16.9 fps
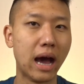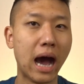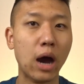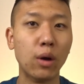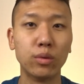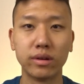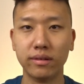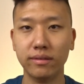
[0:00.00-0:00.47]

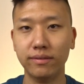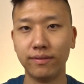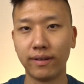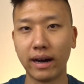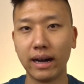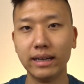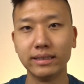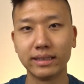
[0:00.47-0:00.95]
I would
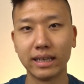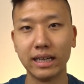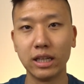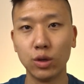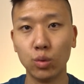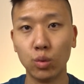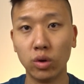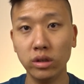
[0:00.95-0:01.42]
advise
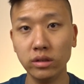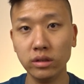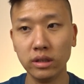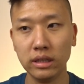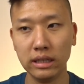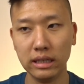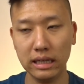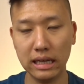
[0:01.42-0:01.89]
anyone
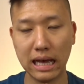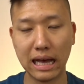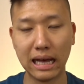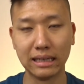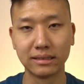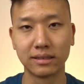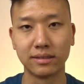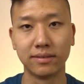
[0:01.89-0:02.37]

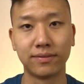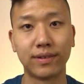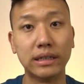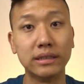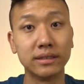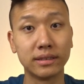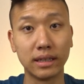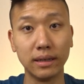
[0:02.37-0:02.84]
as the
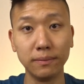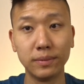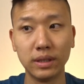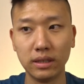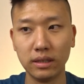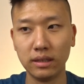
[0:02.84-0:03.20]
first step,